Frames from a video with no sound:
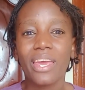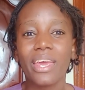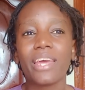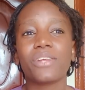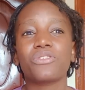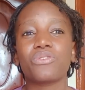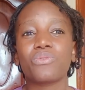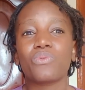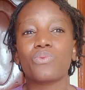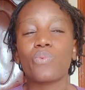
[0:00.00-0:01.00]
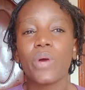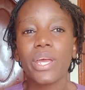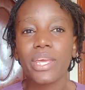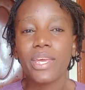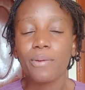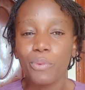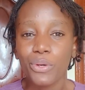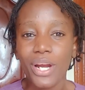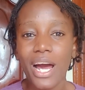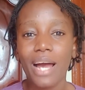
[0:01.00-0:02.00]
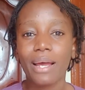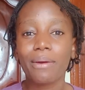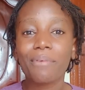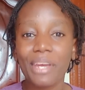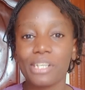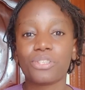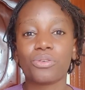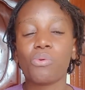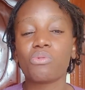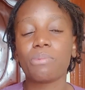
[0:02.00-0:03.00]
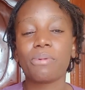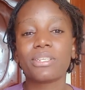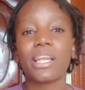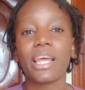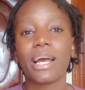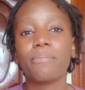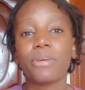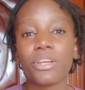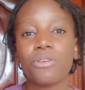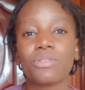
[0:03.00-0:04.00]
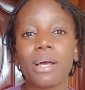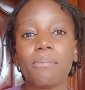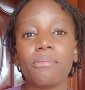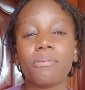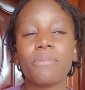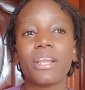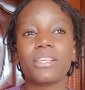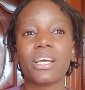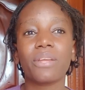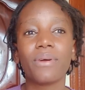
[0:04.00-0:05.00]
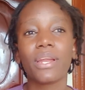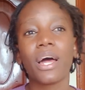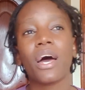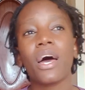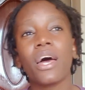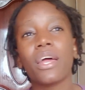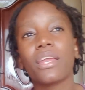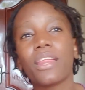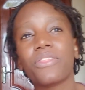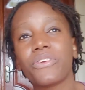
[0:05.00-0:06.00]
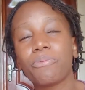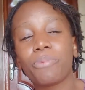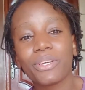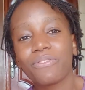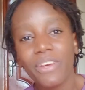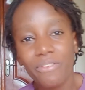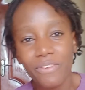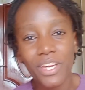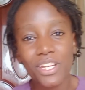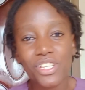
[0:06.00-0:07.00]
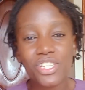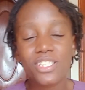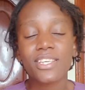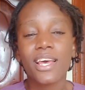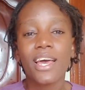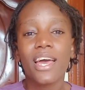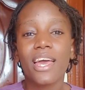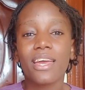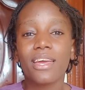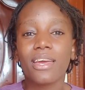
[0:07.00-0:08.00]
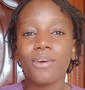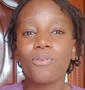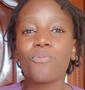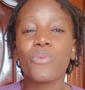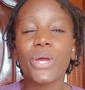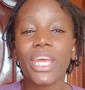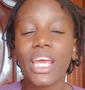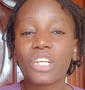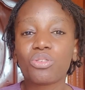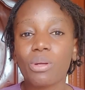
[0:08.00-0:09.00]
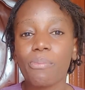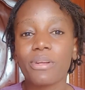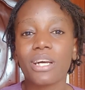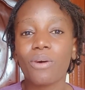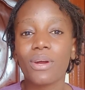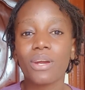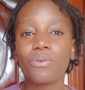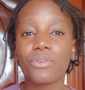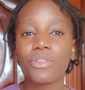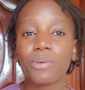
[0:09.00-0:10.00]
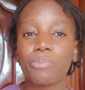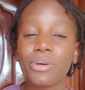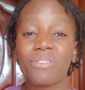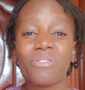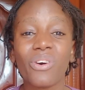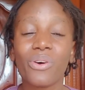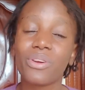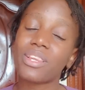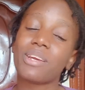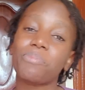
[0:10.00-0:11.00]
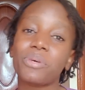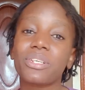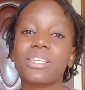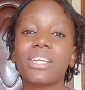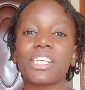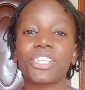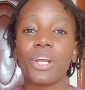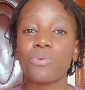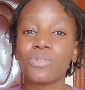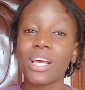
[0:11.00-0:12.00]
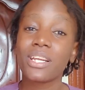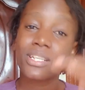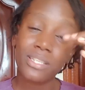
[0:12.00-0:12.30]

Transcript: and you weigh him or her kesho, utapata like a reduce. Kama maybe alizaliwa na 3.5 kgs, umwei kesho utapata kwa around 3.4 or 3.3 ashalos, and